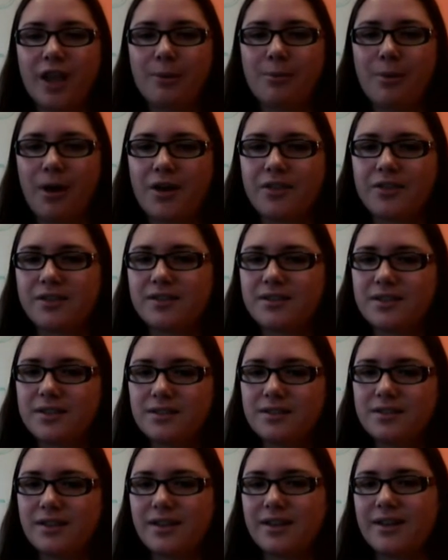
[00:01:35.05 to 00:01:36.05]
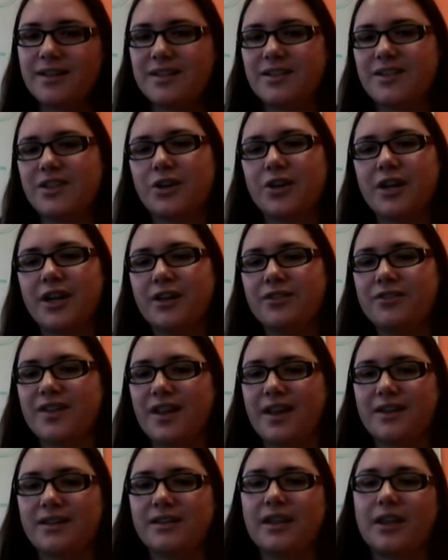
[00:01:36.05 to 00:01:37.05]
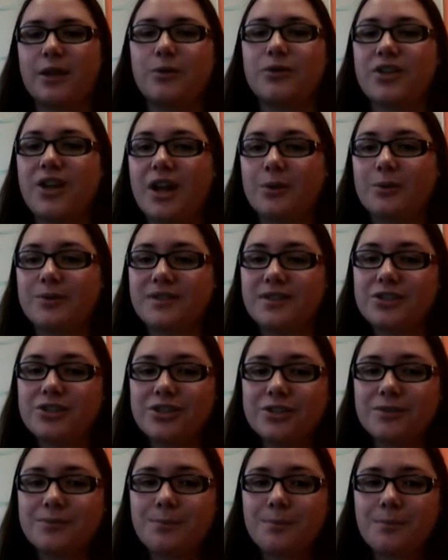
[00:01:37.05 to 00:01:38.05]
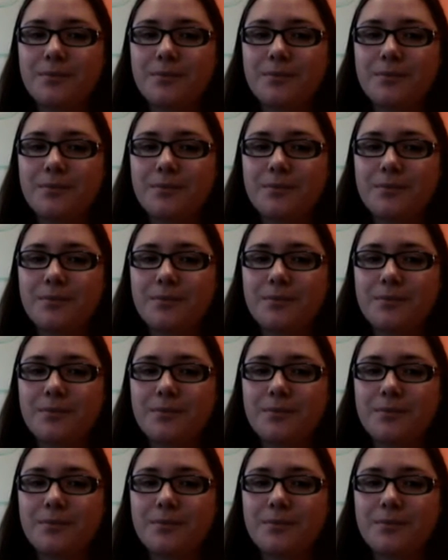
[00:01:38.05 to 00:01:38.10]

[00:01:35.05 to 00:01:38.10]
hypothesis in his theory of second language acquisition,